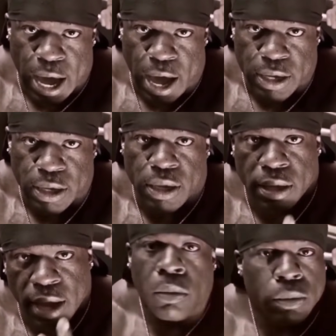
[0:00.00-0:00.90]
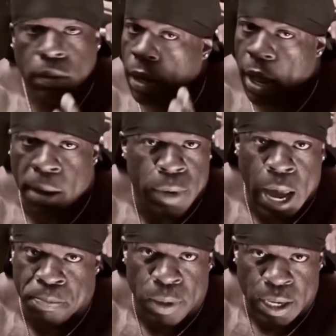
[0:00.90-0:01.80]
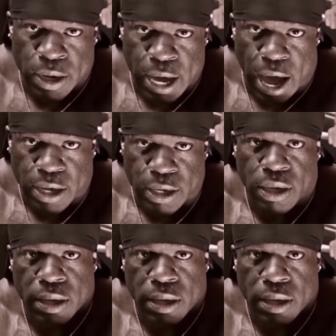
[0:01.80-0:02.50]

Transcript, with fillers: cocky. I'm not being cocky.